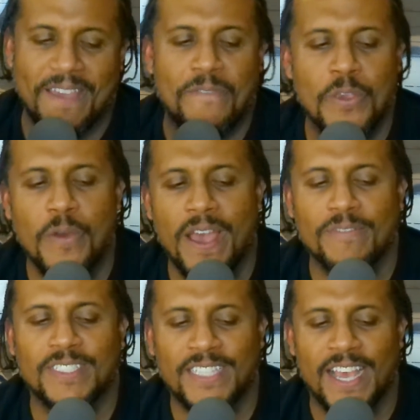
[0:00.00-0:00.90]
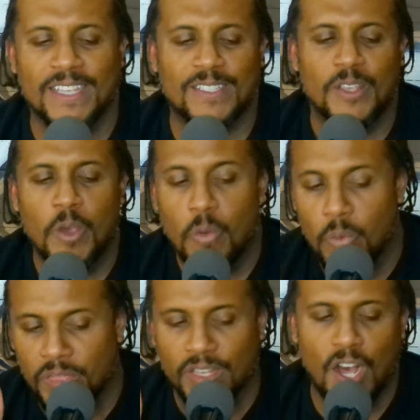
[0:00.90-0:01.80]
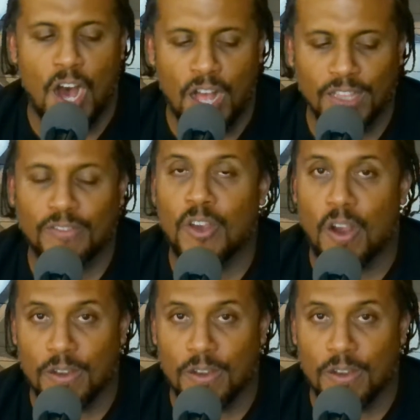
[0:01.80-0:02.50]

if you have sex with an Olive